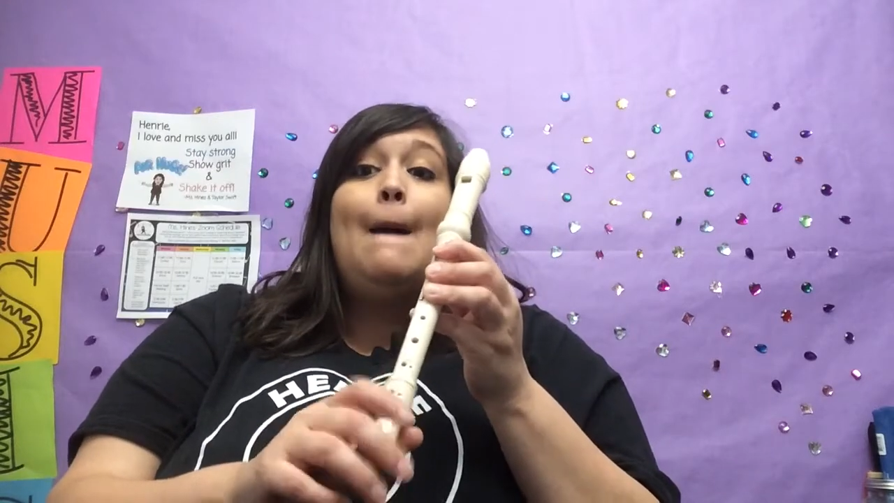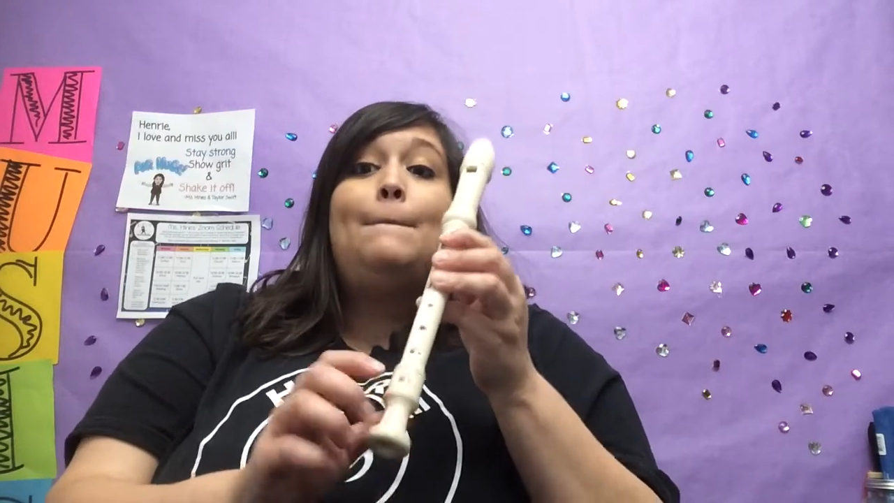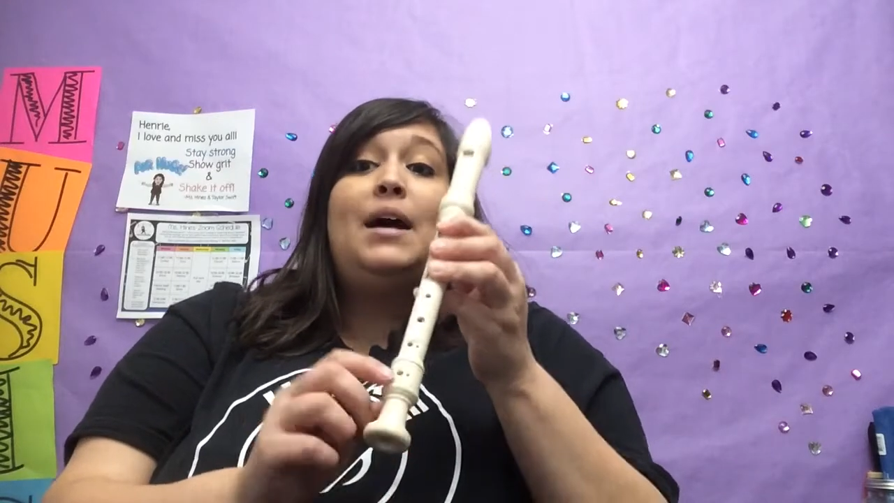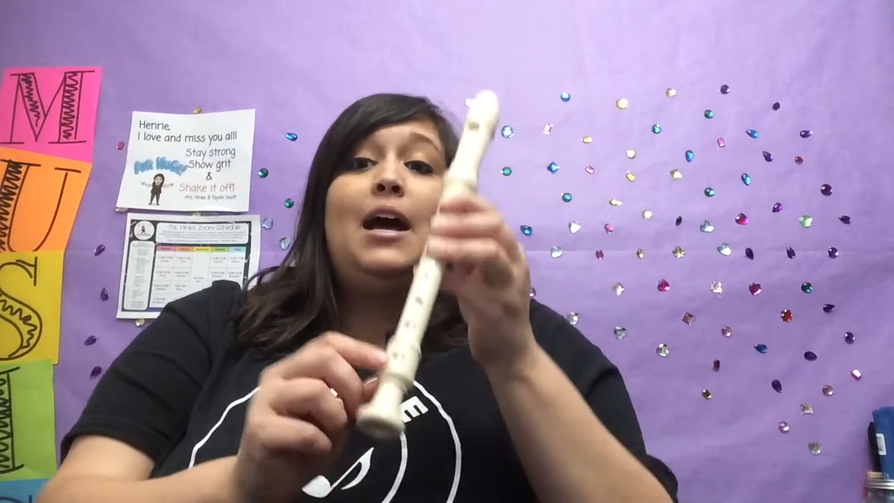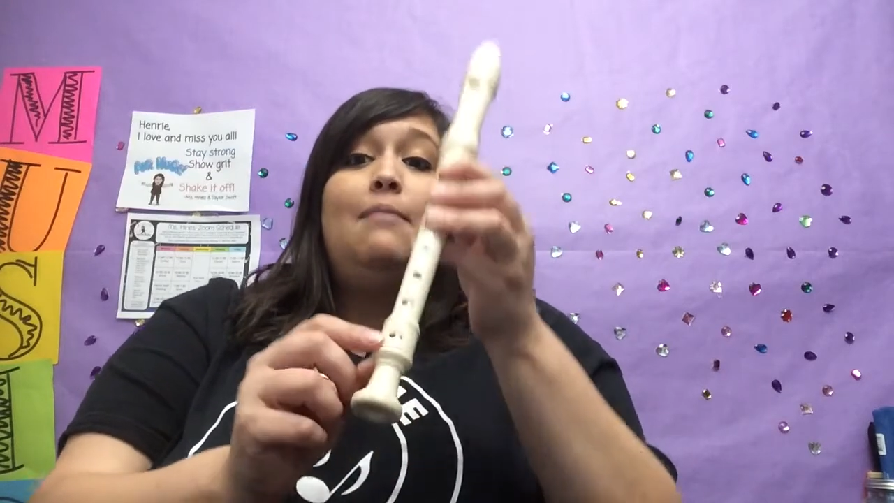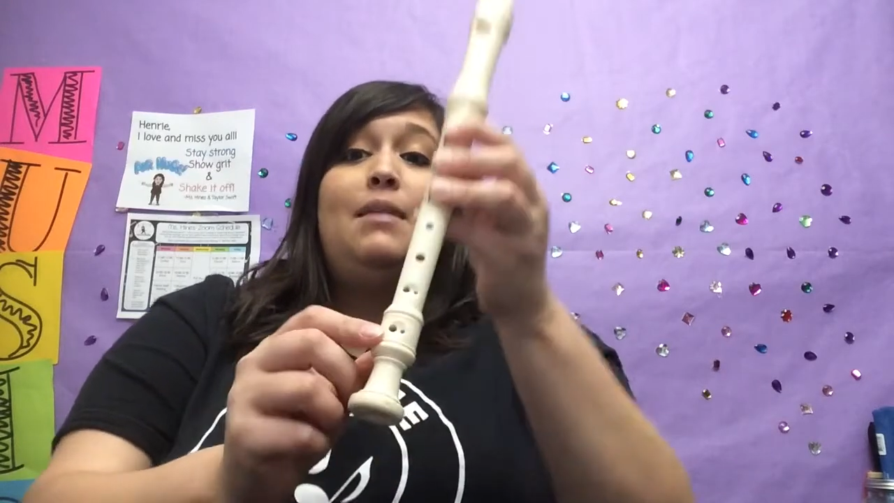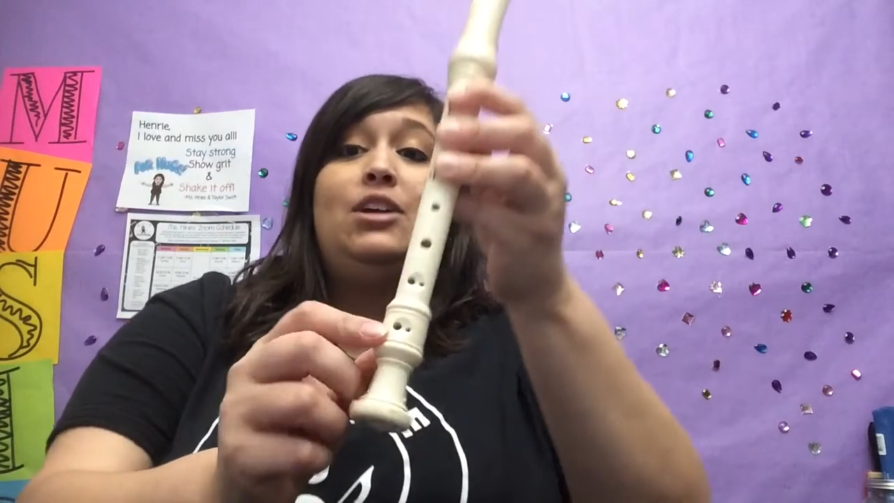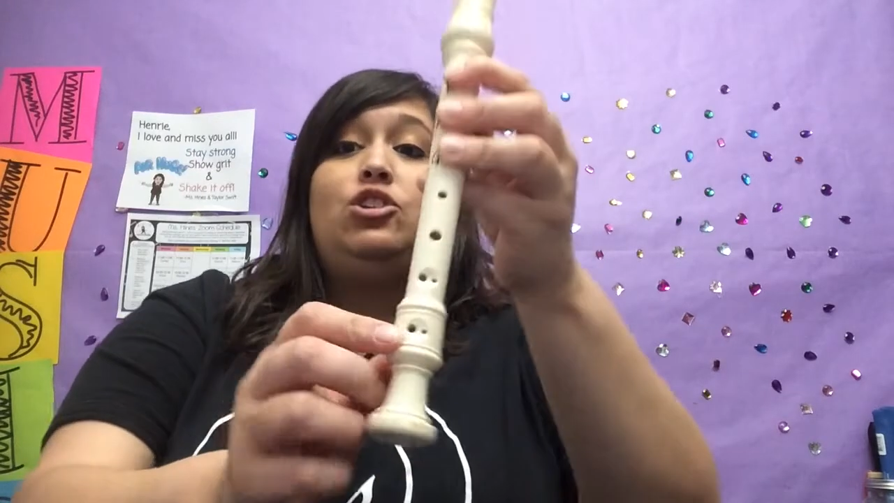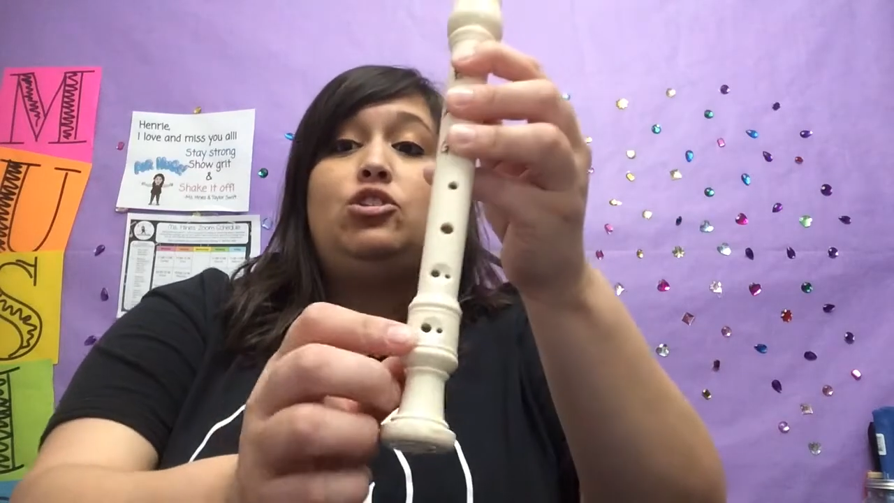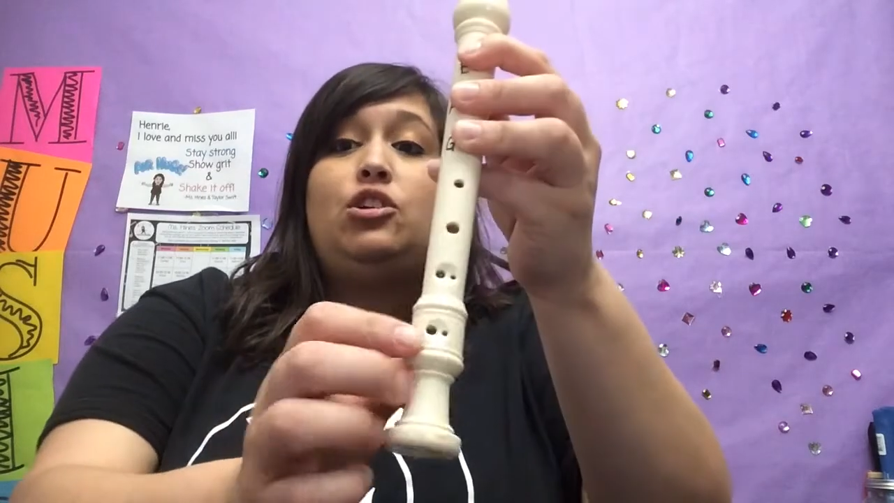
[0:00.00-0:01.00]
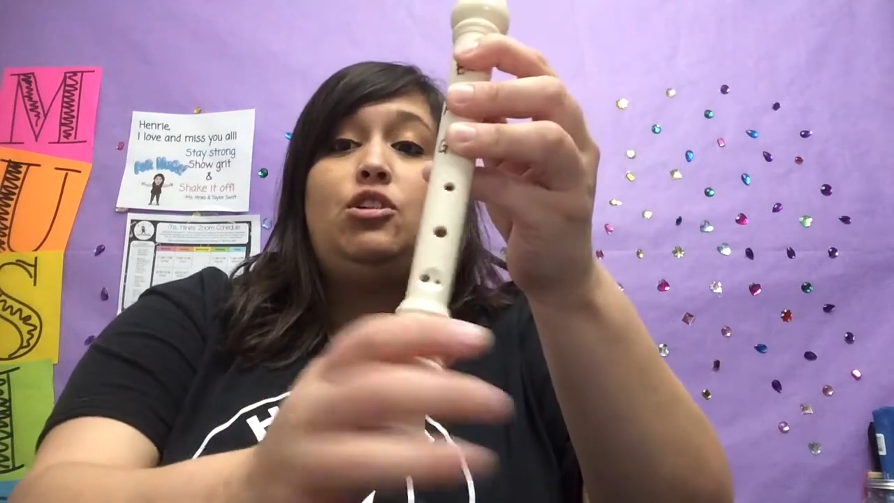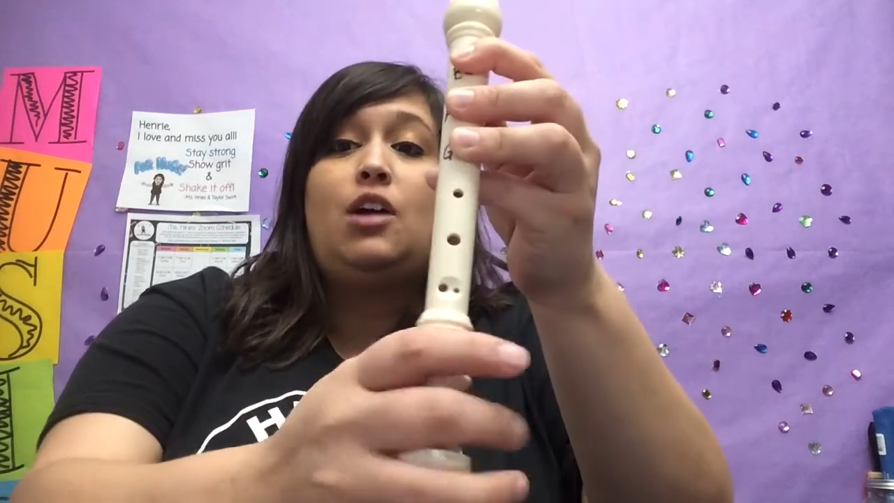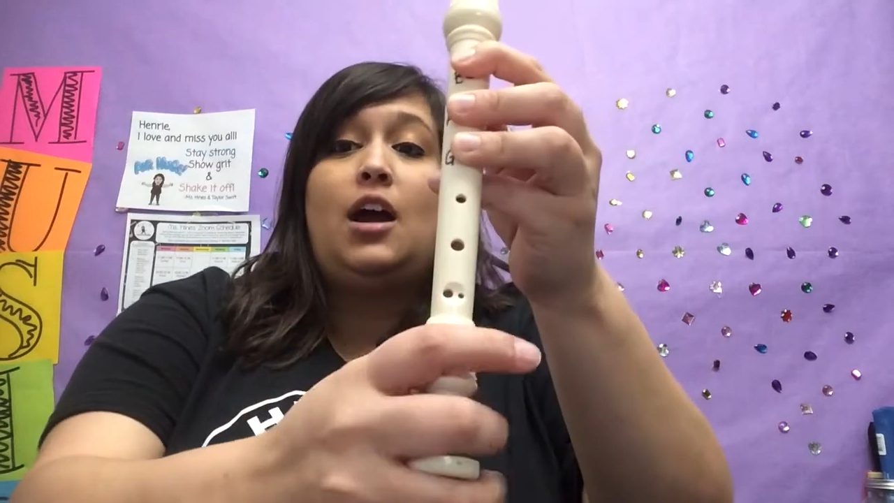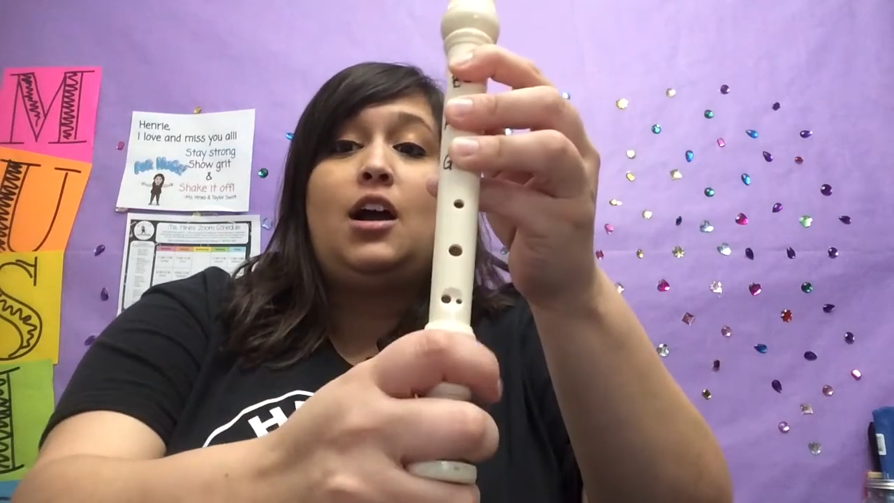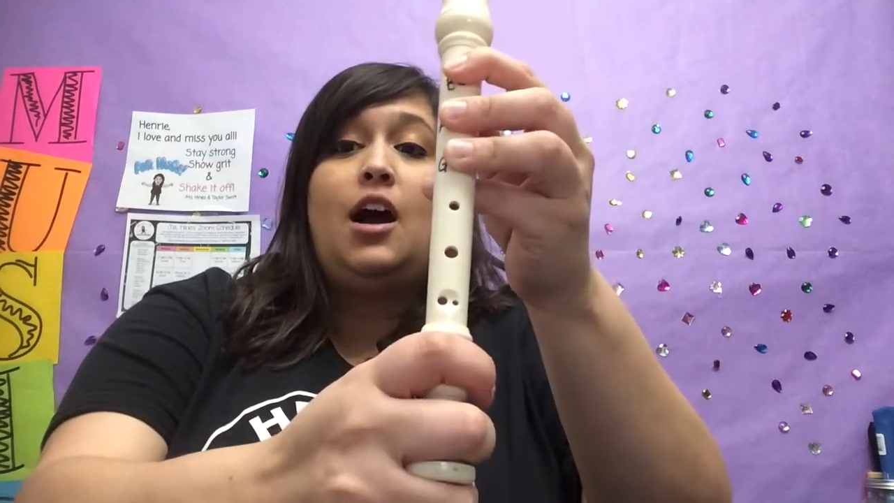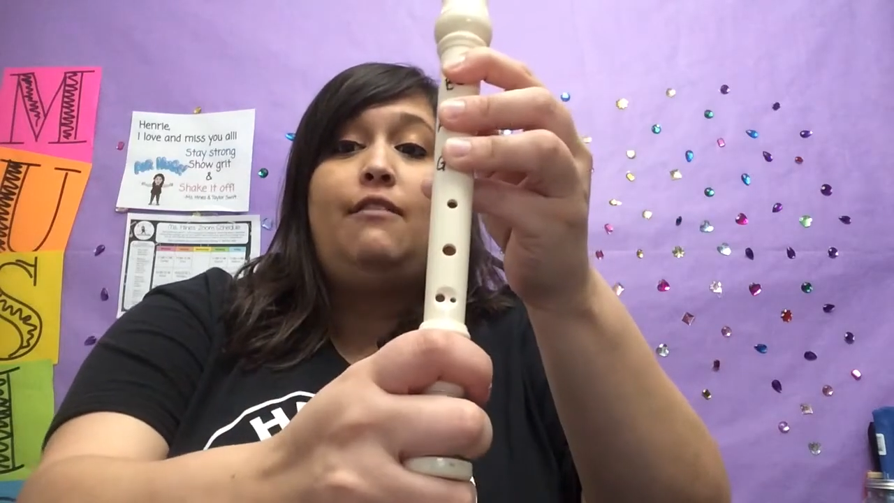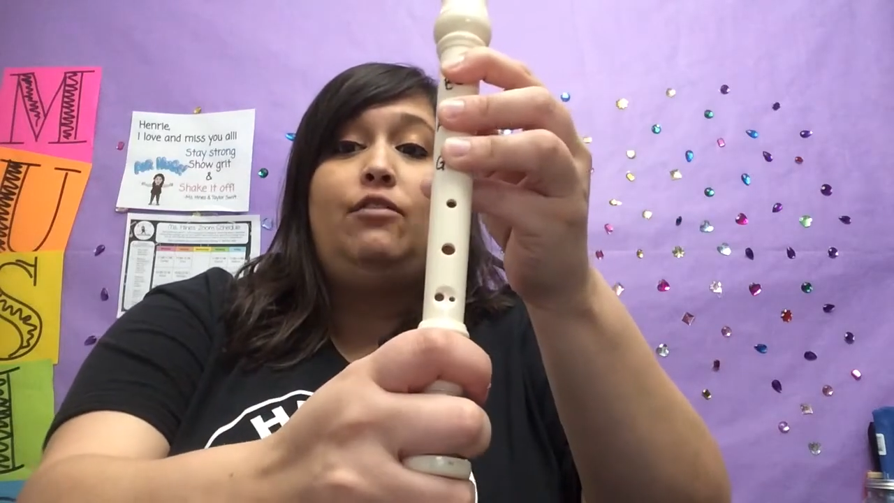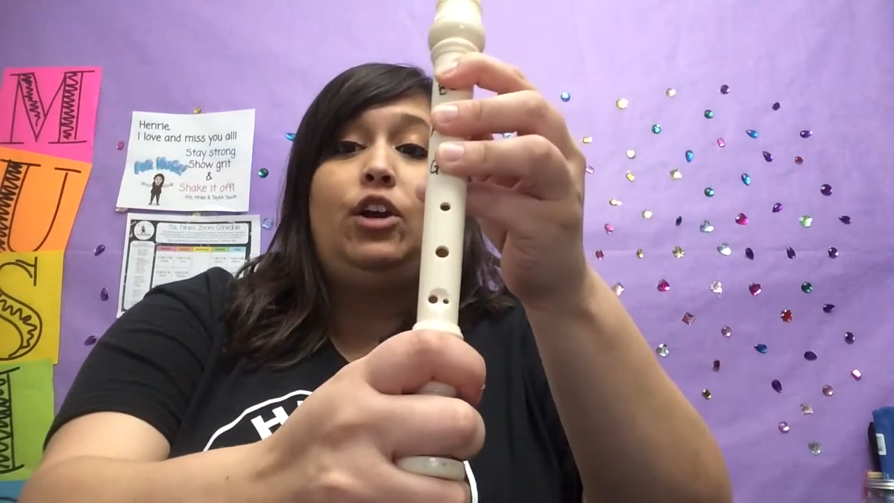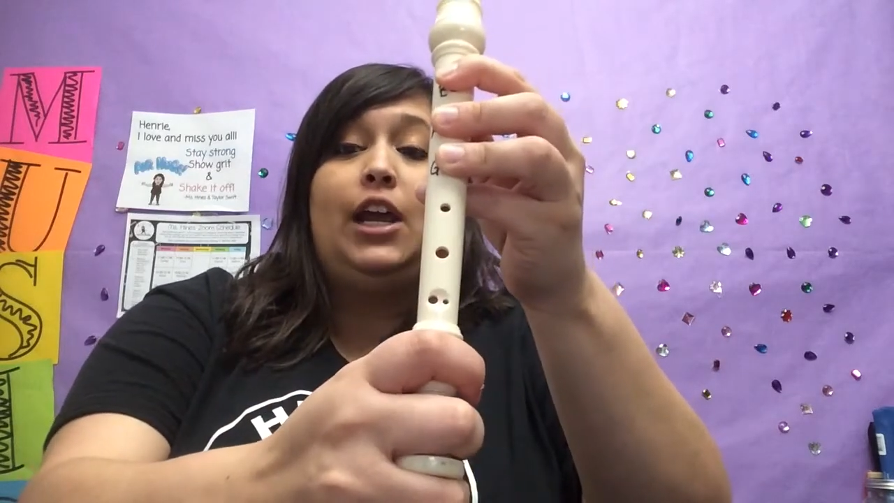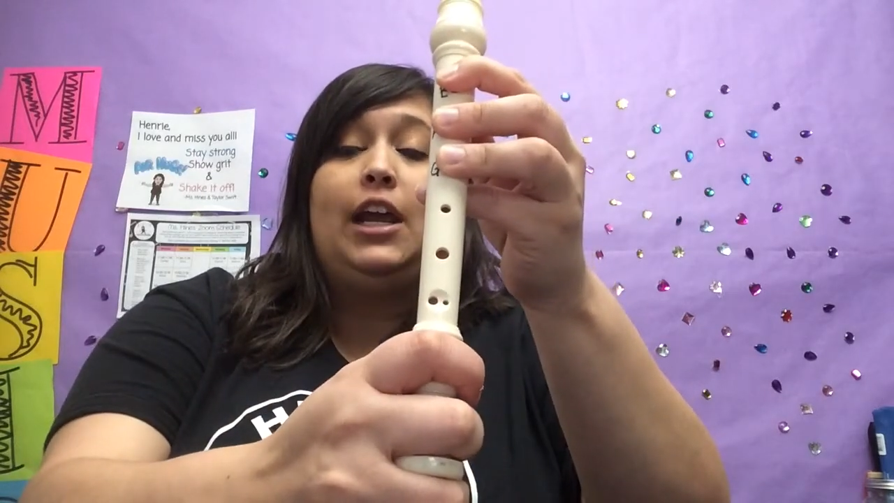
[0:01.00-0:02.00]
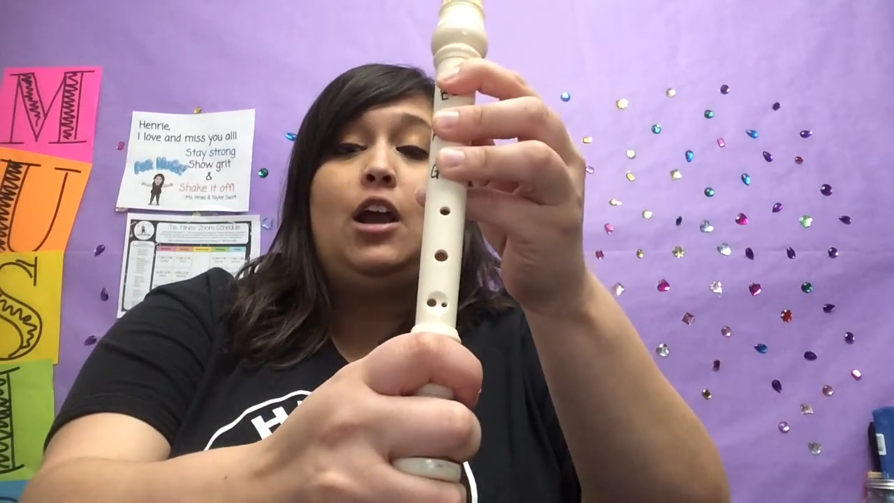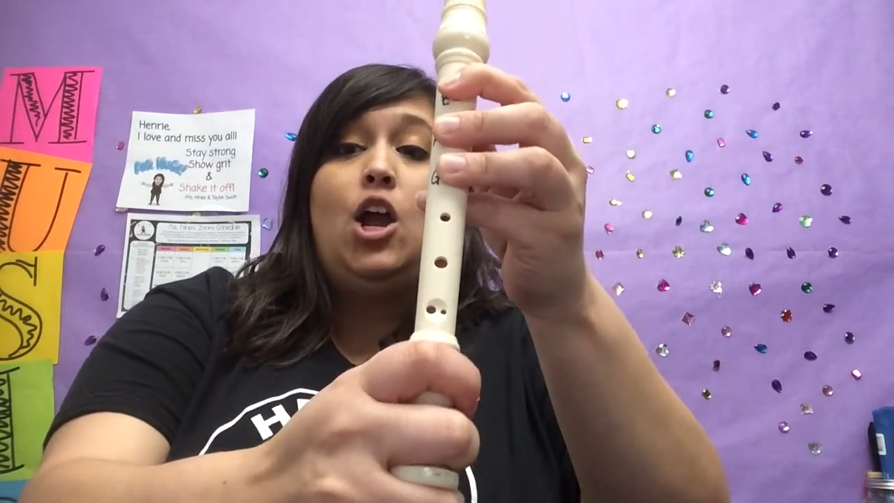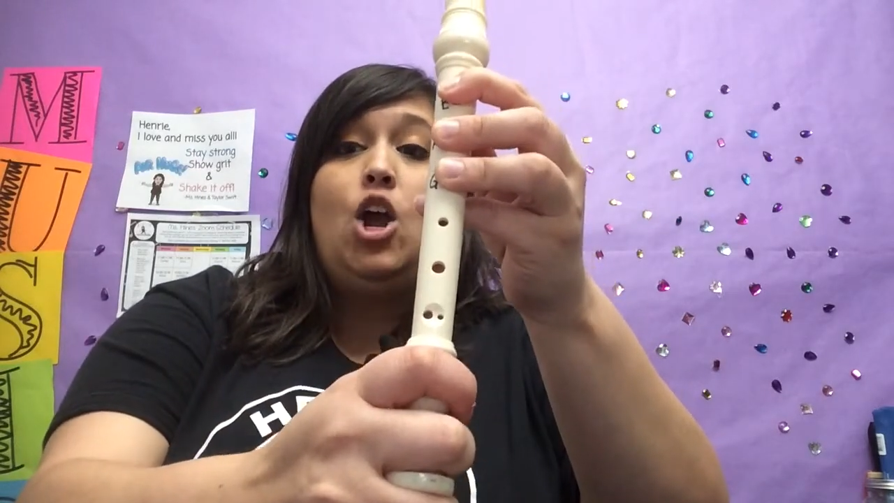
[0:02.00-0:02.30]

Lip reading: but make sure you're not covering